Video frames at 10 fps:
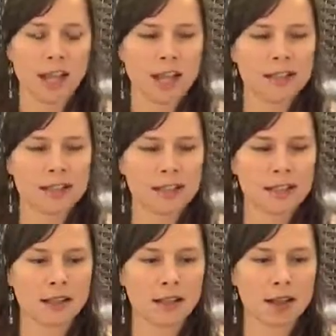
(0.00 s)
And
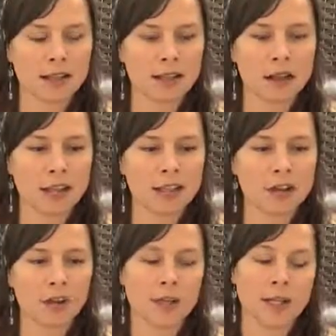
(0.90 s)
I
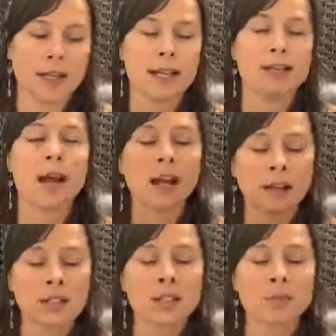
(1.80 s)
know, and I guess
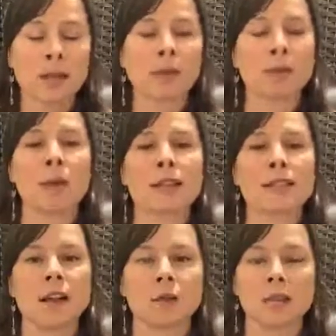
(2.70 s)
I'll just speak for
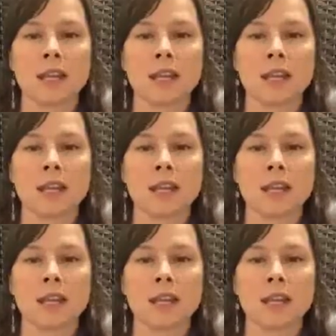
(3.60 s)
myself,